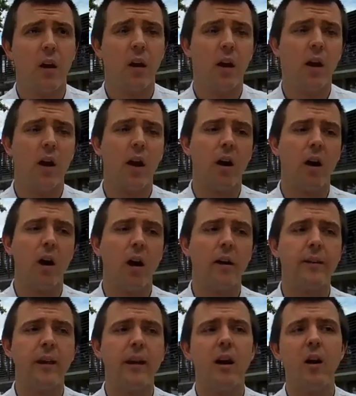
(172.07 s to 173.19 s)
Uh,
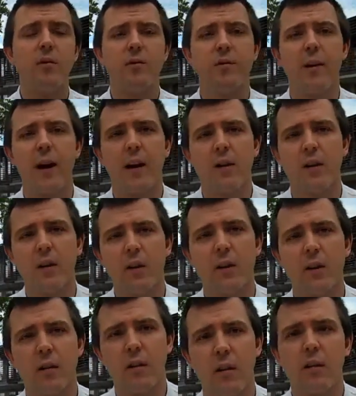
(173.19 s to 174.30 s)
and then low fat, looking
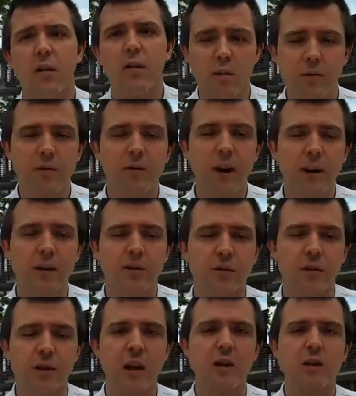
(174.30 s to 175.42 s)
at fats are
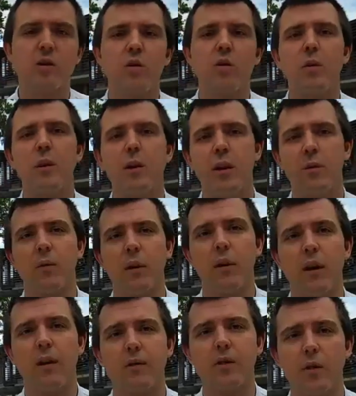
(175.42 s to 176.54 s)
essential, but you don't want to
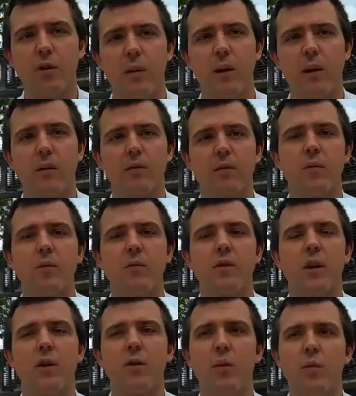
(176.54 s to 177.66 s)
have too many of them.
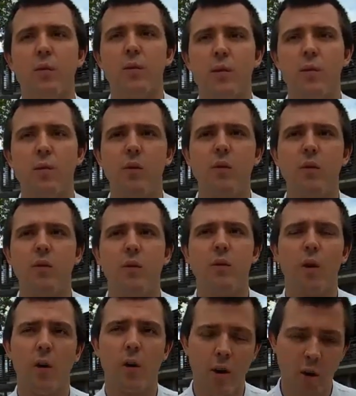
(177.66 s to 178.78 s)
So,
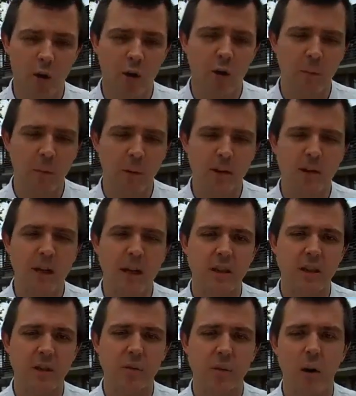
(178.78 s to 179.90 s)
on a, on a
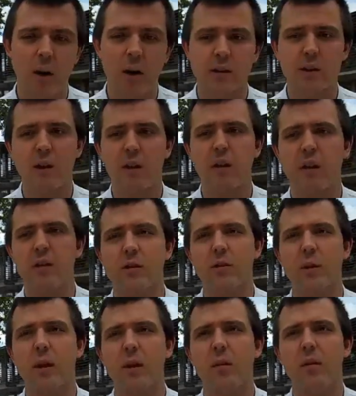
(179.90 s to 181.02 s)
percentage wise, they're looking
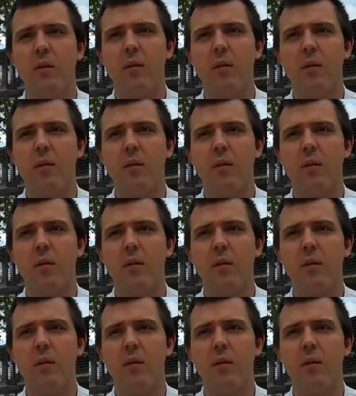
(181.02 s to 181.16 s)
to eat